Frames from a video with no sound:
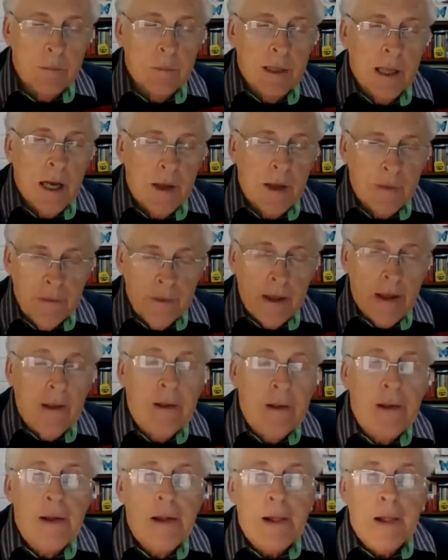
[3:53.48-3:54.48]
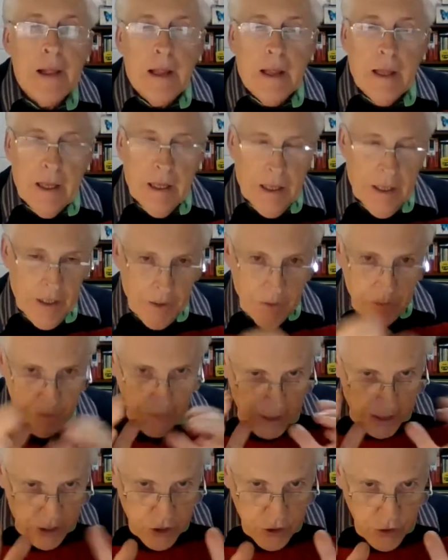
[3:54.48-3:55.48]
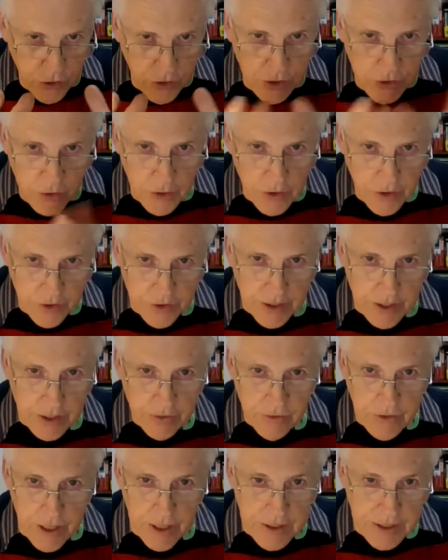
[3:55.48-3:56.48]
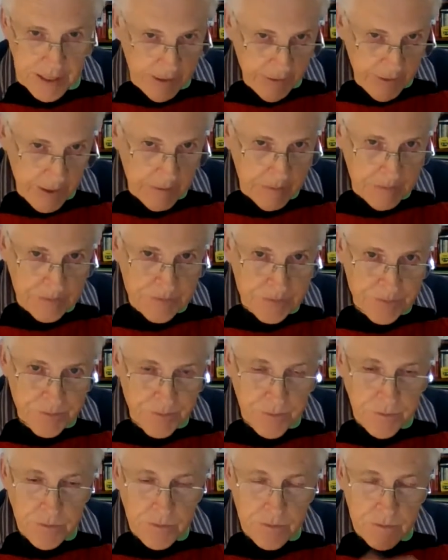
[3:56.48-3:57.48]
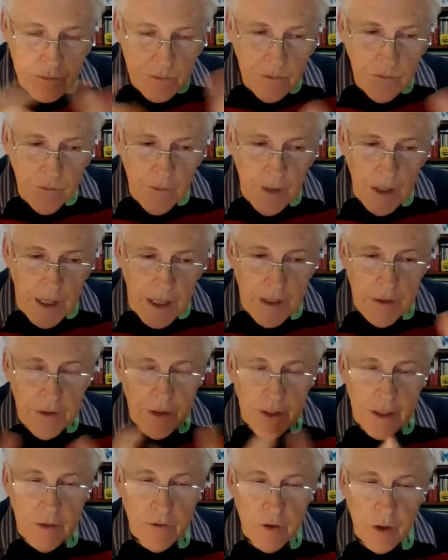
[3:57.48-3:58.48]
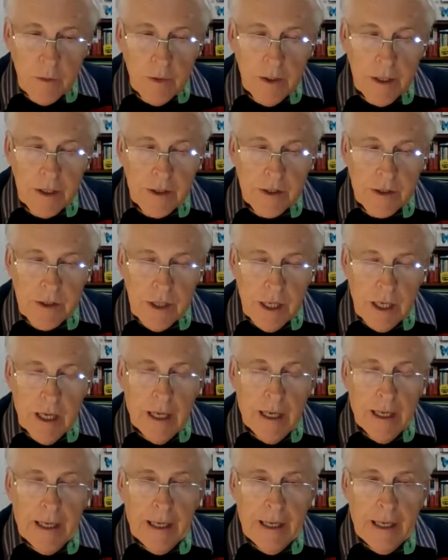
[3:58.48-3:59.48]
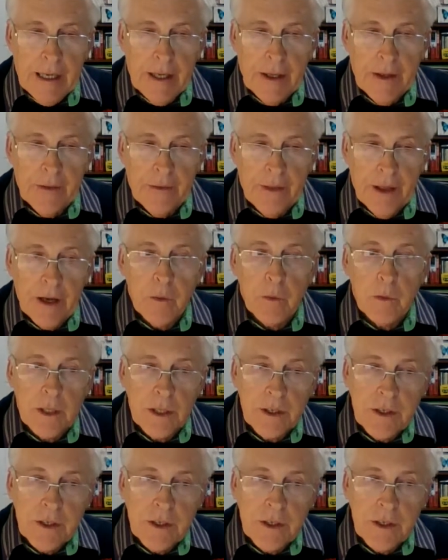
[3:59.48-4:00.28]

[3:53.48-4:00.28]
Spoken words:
applied that, and make sure you look at the criteria in the rubrics. That will